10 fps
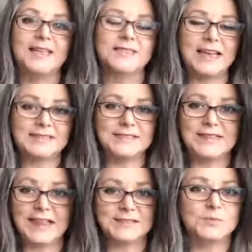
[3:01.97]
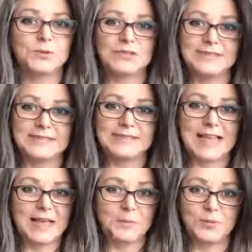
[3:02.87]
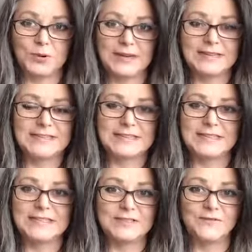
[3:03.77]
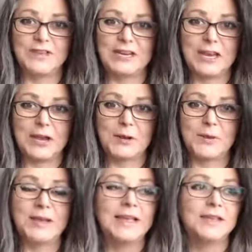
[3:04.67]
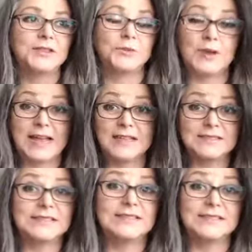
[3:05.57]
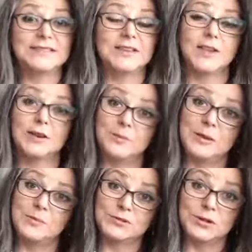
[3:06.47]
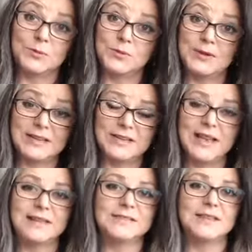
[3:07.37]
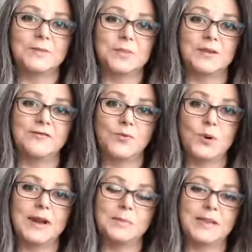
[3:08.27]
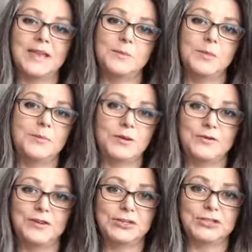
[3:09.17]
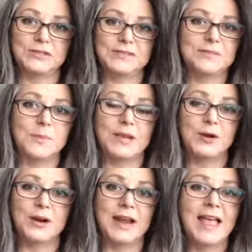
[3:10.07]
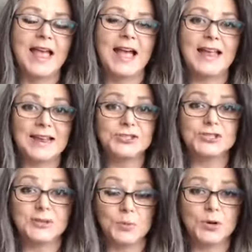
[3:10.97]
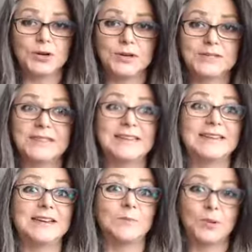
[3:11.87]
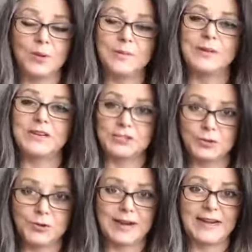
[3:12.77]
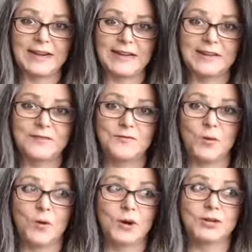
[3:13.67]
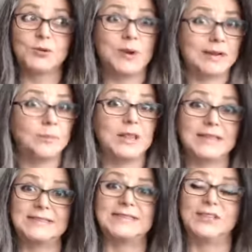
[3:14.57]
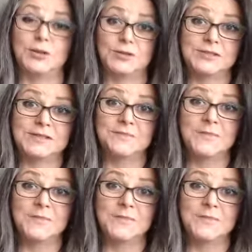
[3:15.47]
That's the expertise I bring to this video. The reality is a lot of people don't realize that before I became a motivational speaker, I actually worked in employment and training for 20 plus years.